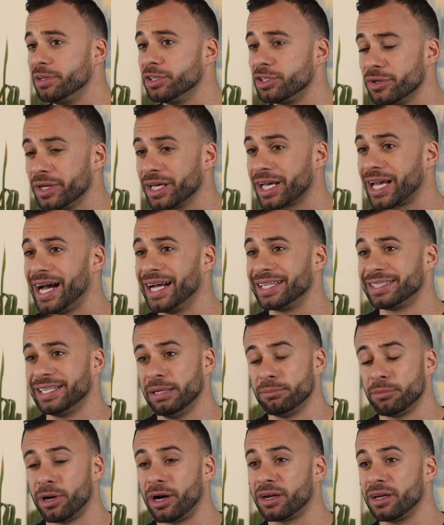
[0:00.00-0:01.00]
been doing
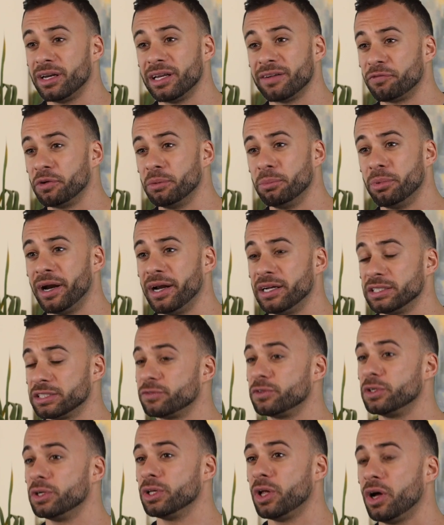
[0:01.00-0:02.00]
content marketing for brands
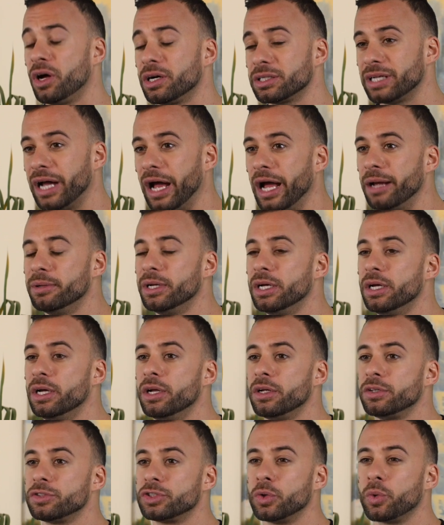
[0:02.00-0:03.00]
for a long time,
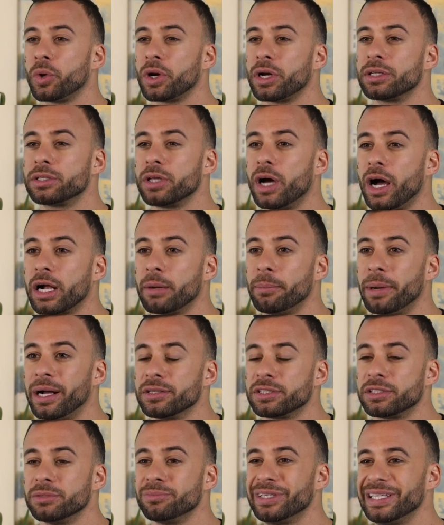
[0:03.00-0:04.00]
so we're going to talk
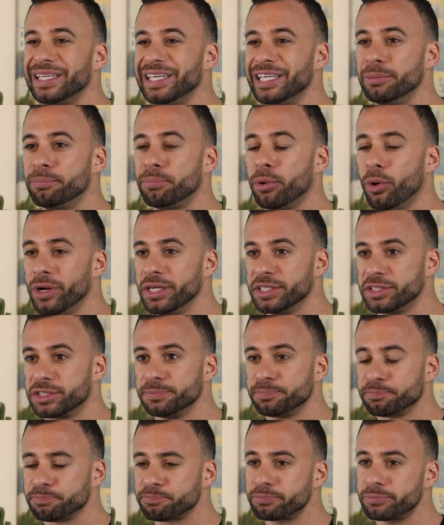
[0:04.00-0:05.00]
about some key points.
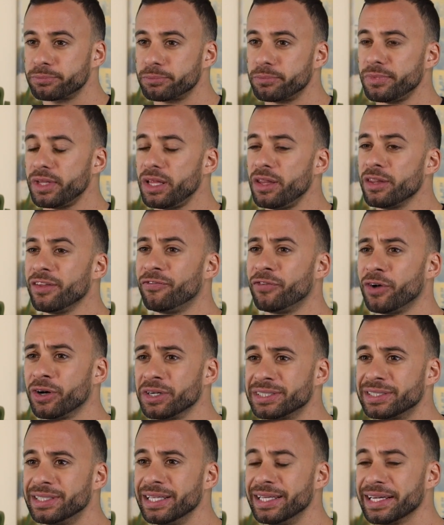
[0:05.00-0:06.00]
The
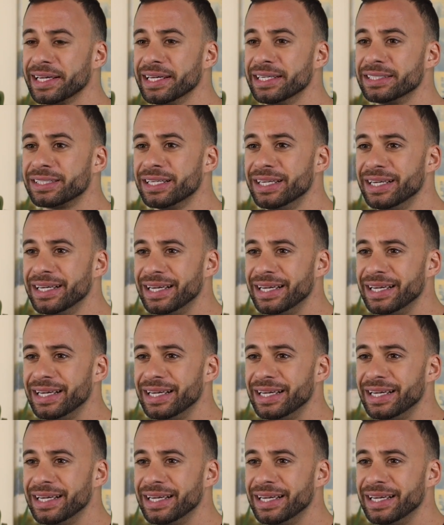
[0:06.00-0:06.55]
first thing is,